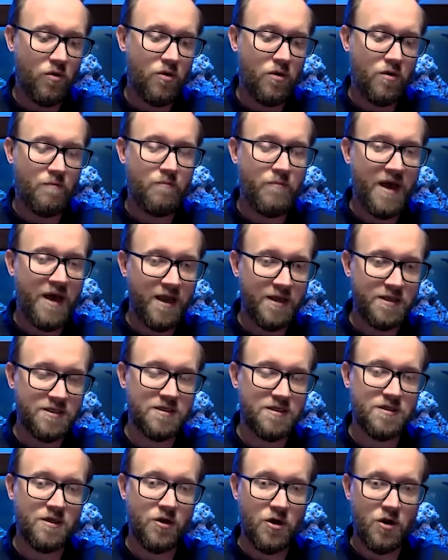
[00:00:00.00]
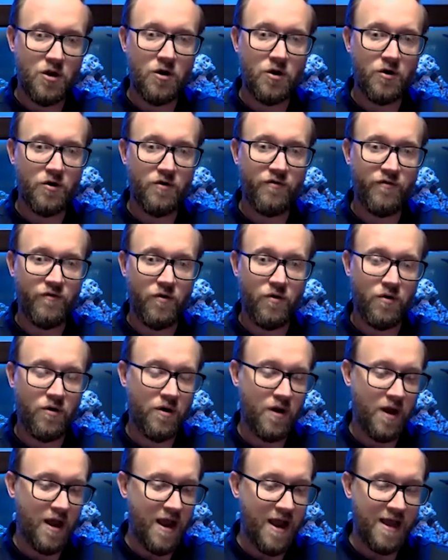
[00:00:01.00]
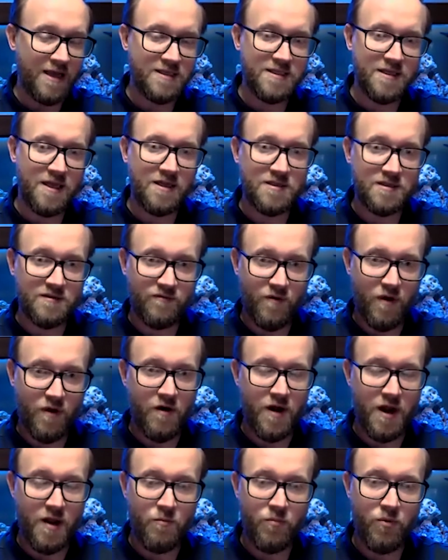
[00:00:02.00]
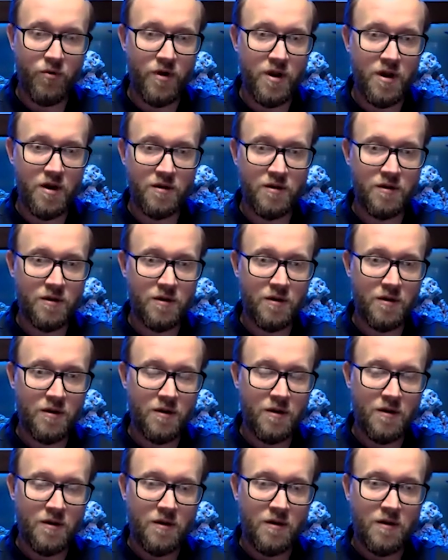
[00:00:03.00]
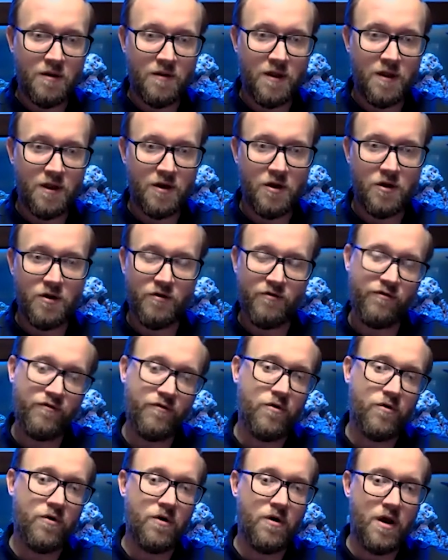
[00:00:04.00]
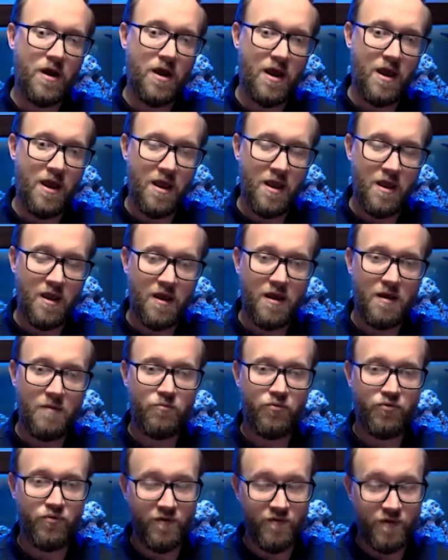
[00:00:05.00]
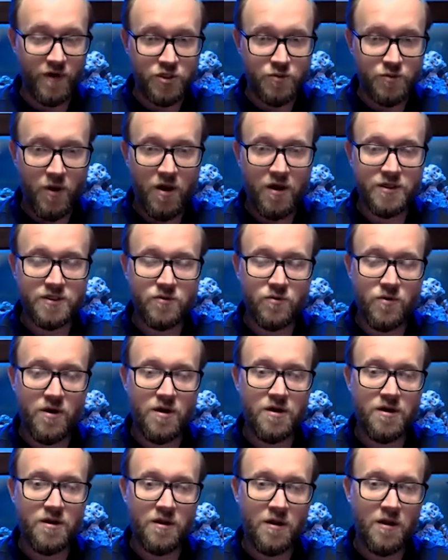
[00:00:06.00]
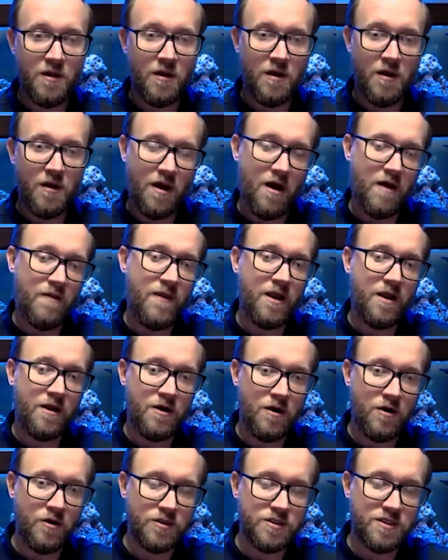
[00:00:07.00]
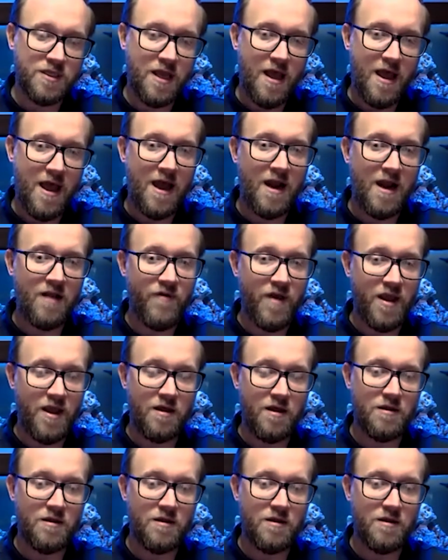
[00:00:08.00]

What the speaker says: Bad actors are going to look for access via an endpoint. They're going to look for a privileged password, and they're going to look to elevate